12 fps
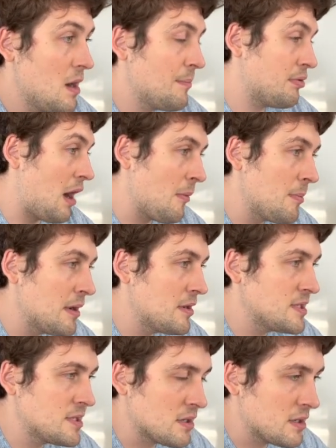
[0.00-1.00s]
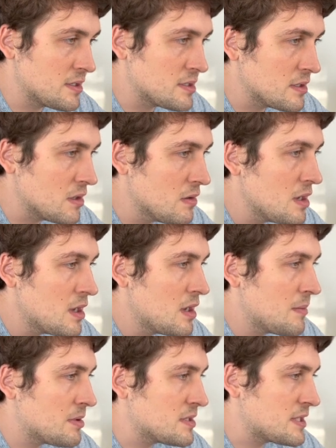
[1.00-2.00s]
Probability is
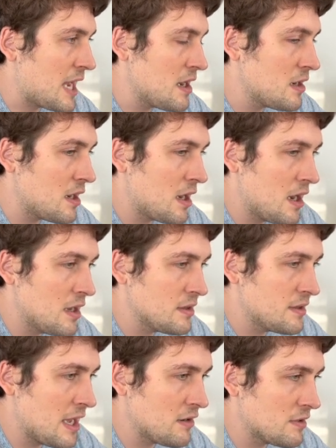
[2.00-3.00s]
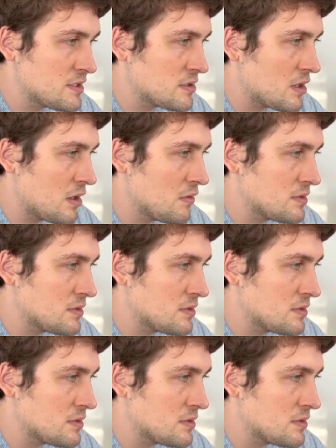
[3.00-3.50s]
32%. Then let's go